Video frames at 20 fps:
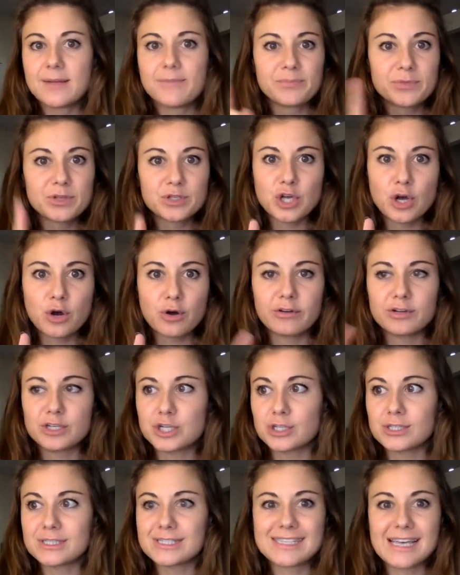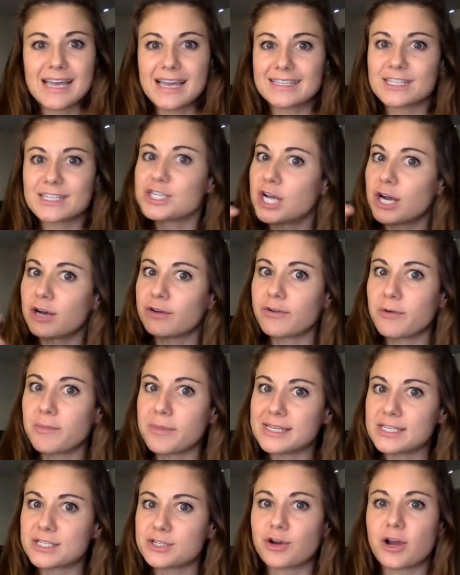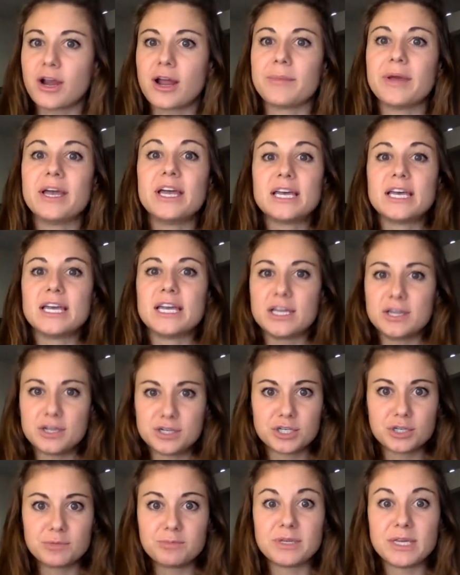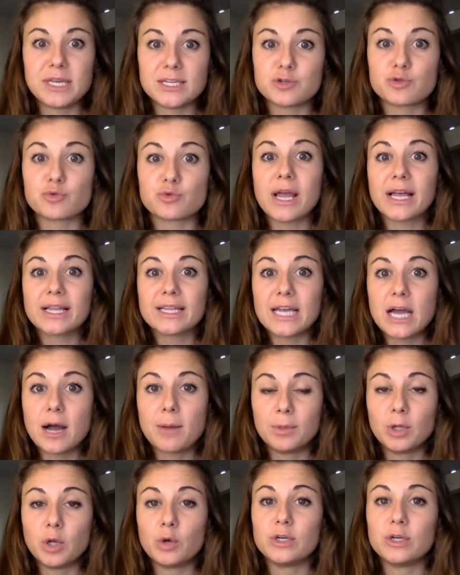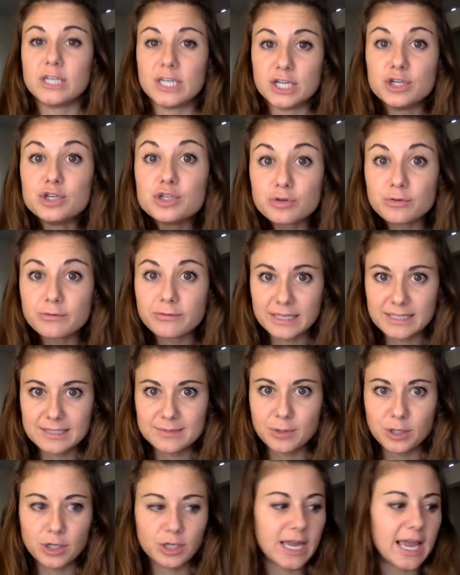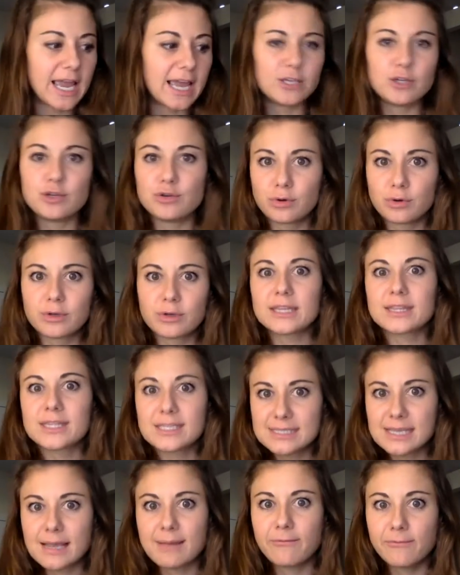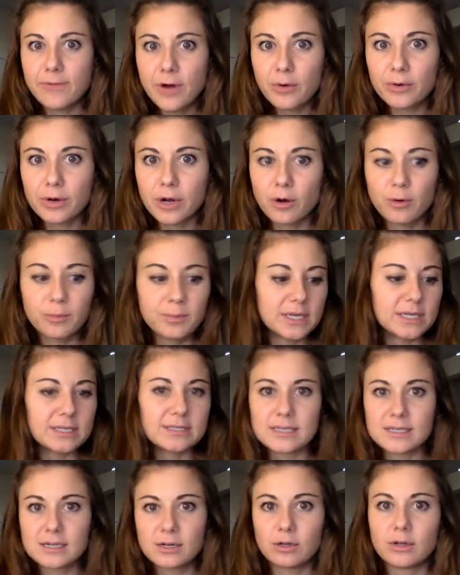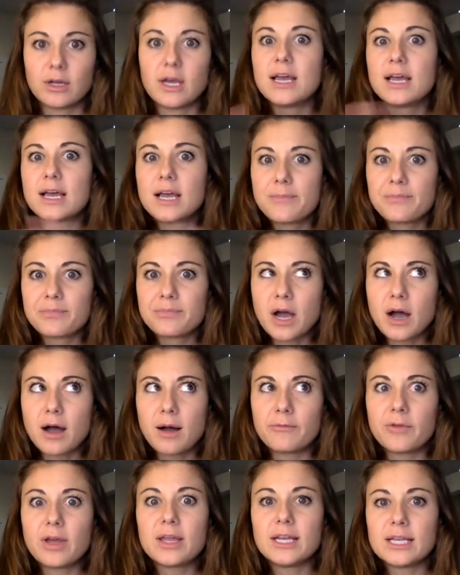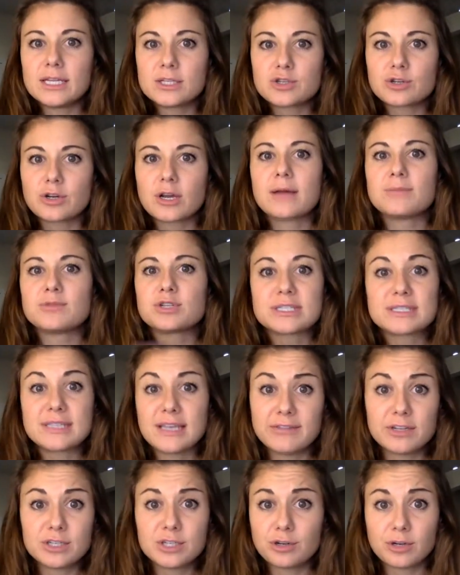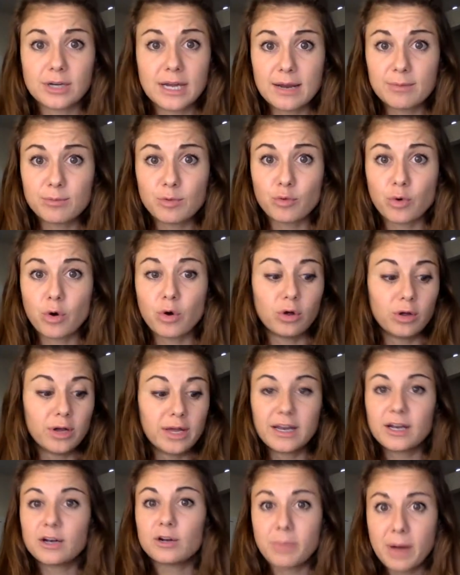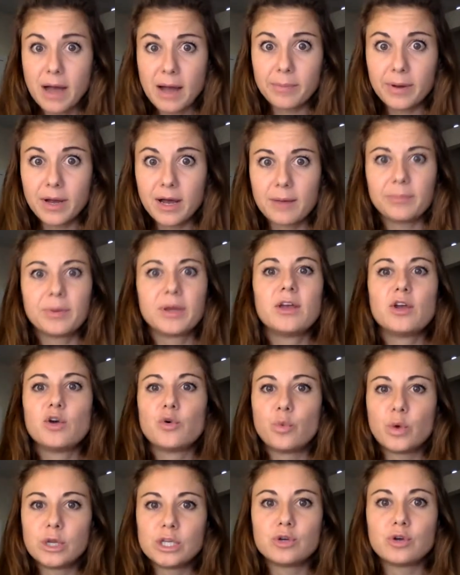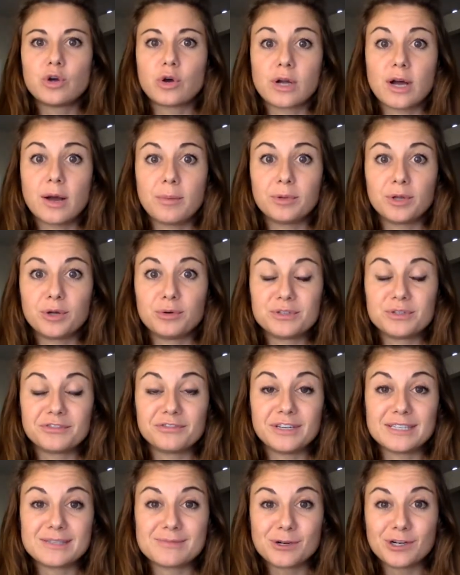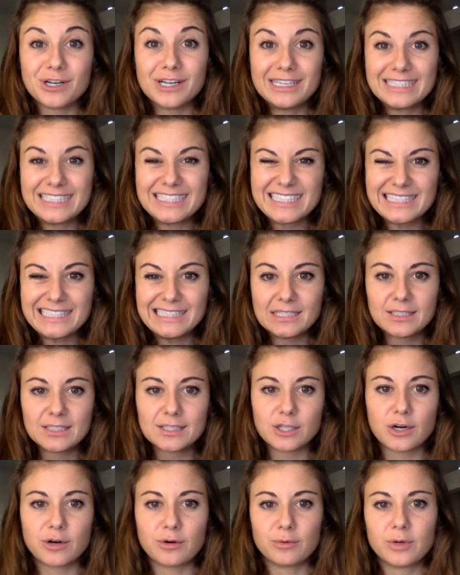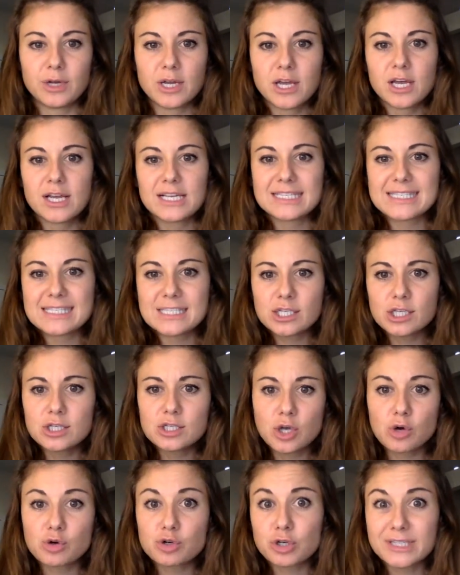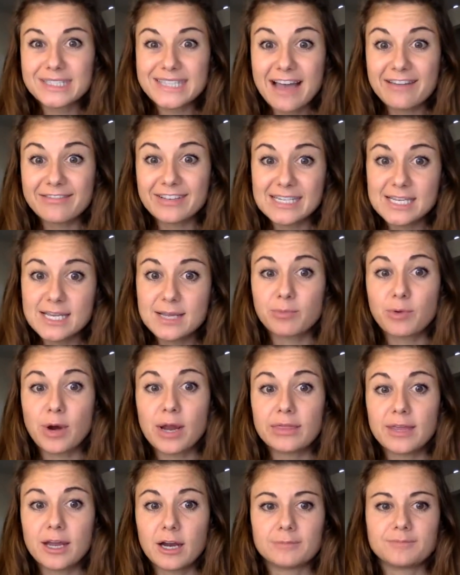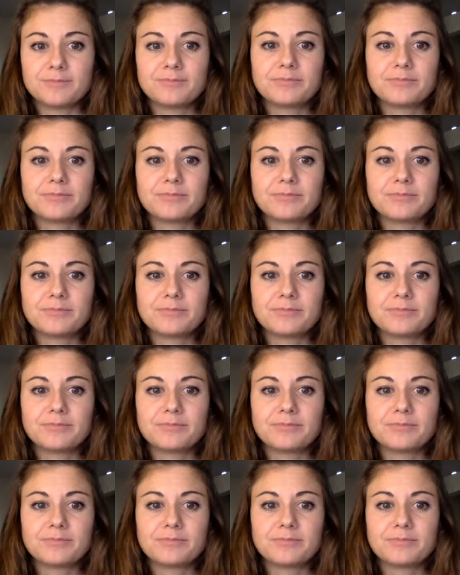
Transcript: So it shouldn't say shared from Instagram. It should be directly uploaded into Facebook, and you'll get the same photo, because it'll in Instagram, just save it to your camera roll and it'll pop up when you go to upload to Facebook. So social savvy tip right there.